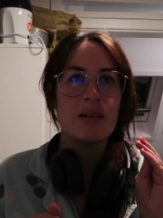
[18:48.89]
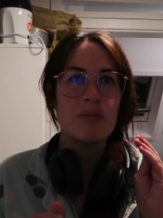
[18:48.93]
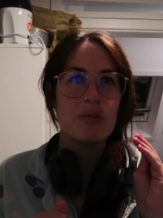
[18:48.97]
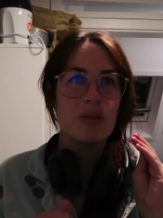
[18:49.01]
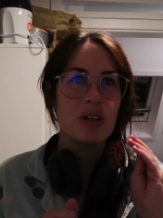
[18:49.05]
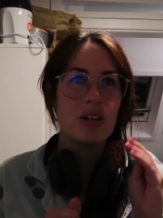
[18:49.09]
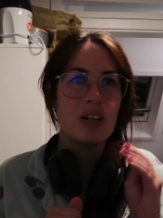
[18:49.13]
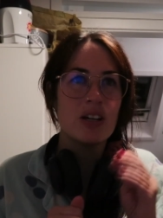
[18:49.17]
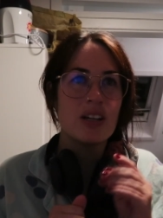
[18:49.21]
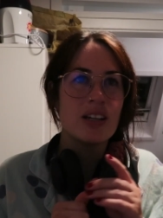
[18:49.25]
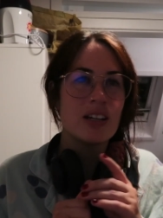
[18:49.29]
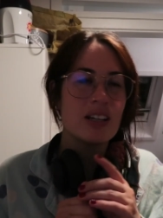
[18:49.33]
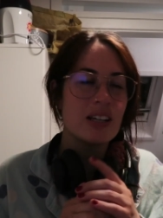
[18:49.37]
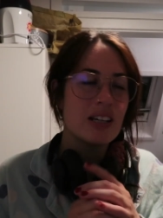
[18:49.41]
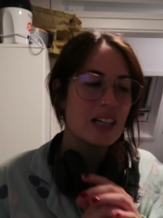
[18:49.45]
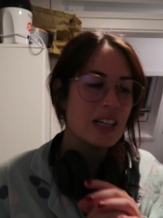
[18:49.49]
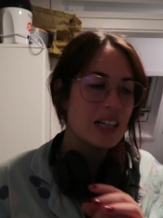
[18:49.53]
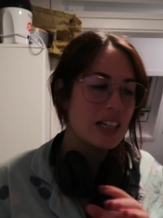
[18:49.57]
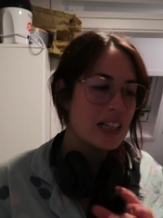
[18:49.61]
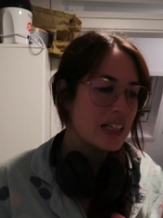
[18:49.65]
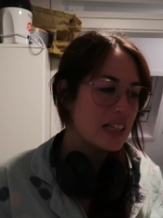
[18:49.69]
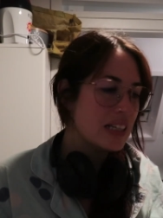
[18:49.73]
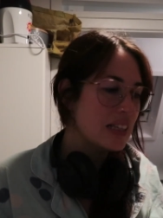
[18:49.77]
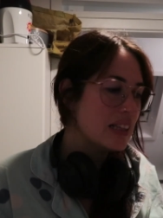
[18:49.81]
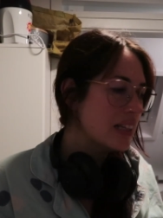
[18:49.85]
I'm going to
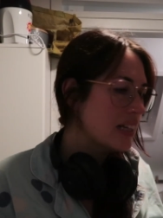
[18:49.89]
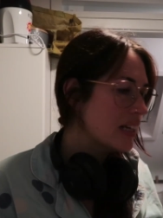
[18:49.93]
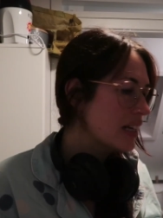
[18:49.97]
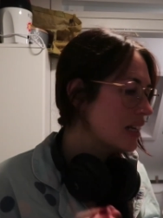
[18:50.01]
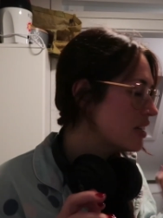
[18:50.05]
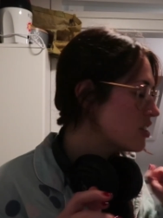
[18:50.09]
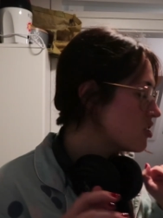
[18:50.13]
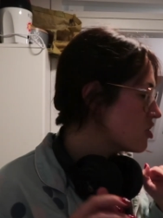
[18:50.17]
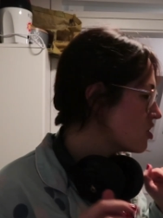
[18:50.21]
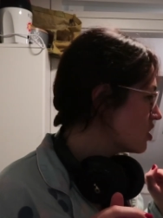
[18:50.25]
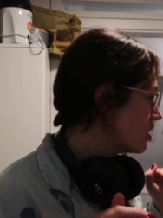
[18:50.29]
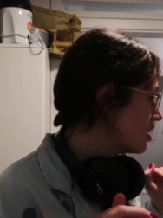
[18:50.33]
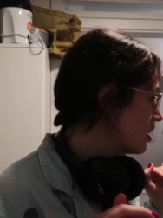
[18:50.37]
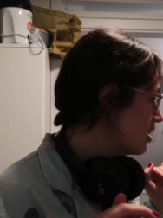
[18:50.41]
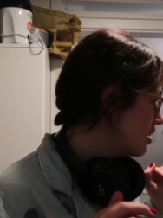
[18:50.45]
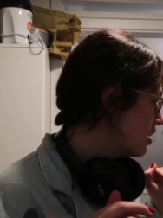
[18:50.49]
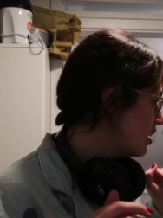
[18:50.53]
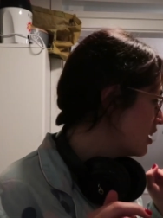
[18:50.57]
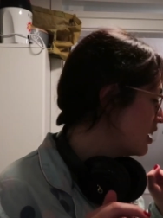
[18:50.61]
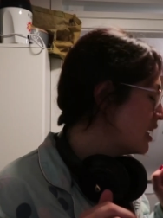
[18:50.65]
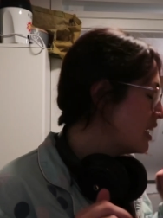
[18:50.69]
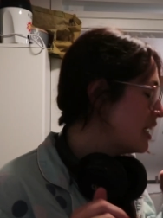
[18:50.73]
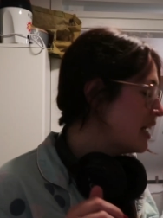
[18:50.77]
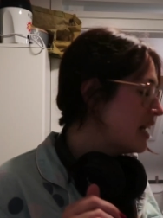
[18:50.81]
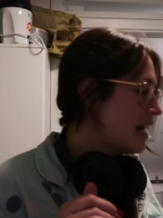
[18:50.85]
clean the kitchen